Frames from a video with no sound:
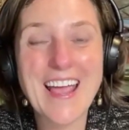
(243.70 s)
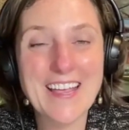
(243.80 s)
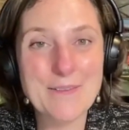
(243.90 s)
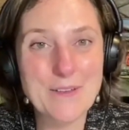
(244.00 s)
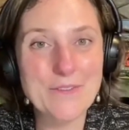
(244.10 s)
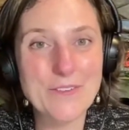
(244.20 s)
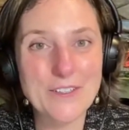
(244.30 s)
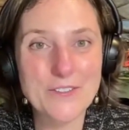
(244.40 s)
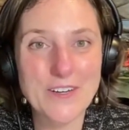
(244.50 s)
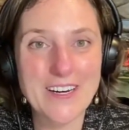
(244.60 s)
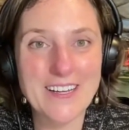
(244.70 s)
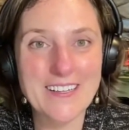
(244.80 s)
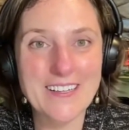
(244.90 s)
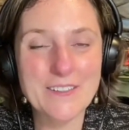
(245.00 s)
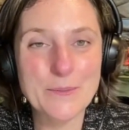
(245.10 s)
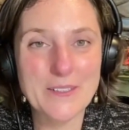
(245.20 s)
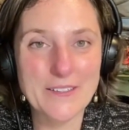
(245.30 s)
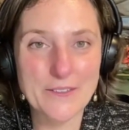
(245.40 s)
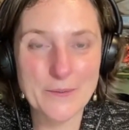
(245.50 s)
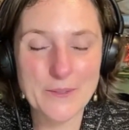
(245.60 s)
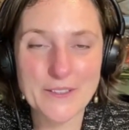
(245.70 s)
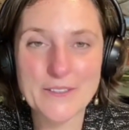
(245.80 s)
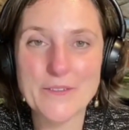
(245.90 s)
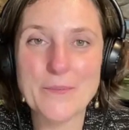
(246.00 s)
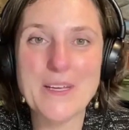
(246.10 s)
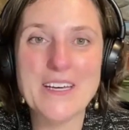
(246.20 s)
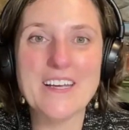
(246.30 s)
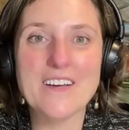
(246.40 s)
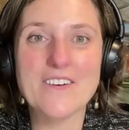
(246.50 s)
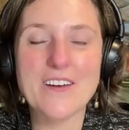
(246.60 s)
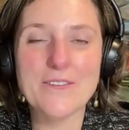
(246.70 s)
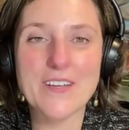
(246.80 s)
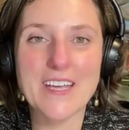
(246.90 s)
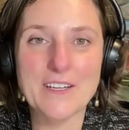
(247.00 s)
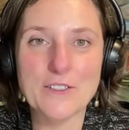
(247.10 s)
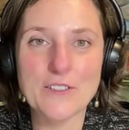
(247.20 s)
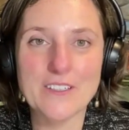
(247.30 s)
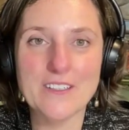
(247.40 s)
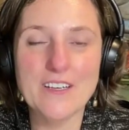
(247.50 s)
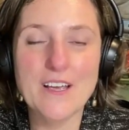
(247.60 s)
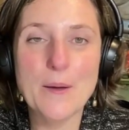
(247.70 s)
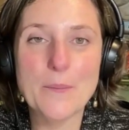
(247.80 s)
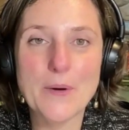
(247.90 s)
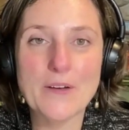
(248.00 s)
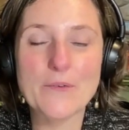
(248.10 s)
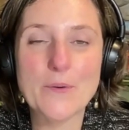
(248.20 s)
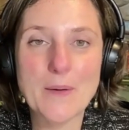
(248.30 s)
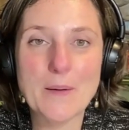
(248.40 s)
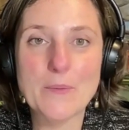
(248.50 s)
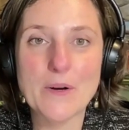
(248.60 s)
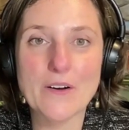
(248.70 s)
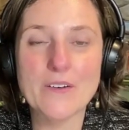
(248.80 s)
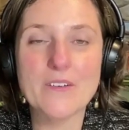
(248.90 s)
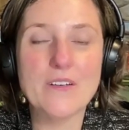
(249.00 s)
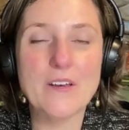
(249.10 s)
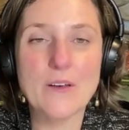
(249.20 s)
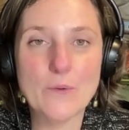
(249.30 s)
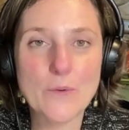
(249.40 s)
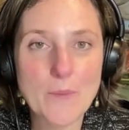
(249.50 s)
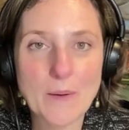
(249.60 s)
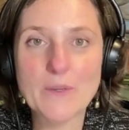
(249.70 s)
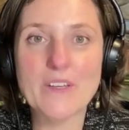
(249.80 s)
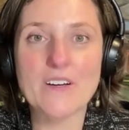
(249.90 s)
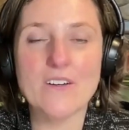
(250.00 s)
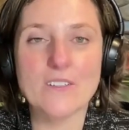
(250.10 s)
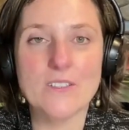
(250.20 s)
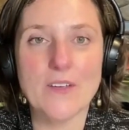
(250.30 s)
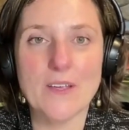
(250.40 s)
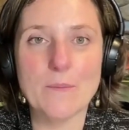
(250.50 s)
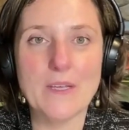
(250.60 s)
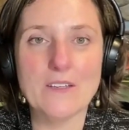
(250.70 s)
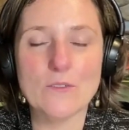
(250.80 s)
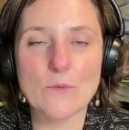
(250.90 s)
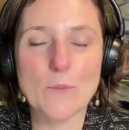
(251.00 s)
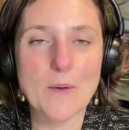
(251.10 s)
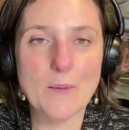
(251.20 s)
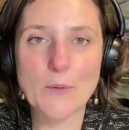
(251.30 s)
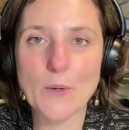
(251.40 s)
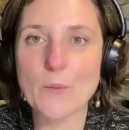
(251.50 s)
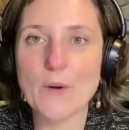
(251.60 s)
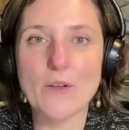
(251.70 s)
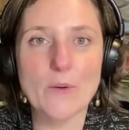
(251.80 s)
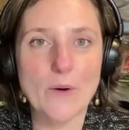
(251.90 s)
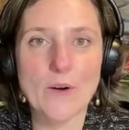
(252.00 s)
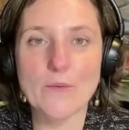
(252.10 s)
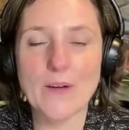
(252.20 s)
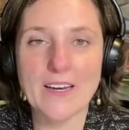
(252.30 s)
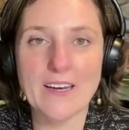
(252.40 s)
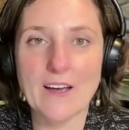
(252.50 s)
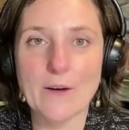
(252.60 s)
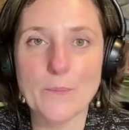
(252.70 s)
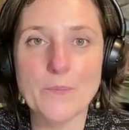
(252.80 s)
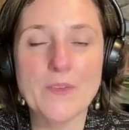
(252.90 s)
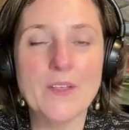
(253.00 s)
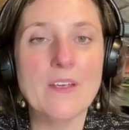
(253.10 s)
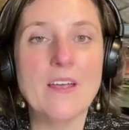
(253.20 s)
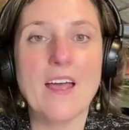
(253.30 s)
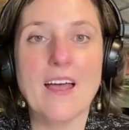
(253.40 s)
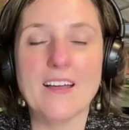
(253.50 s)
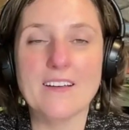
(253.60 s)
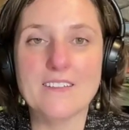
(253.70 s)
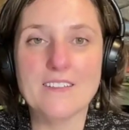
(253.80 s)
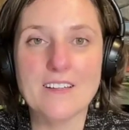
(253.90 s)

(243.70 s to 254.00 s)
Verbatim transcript: it can be frustrating because we live in a world of immediate gratification. But remember, you know, remember the cultivate piece. Remember where you are right now. And